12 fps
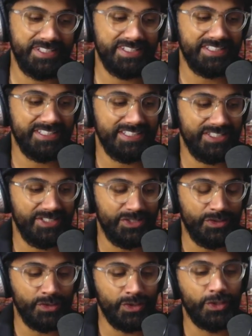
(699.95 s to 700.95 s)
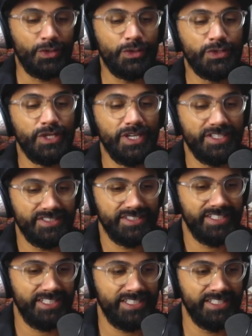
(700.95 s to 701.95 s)
you think you learned
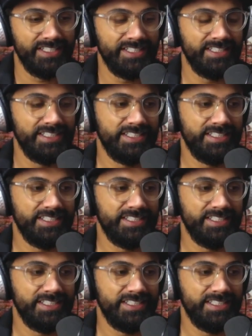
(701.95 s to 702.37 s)
hunting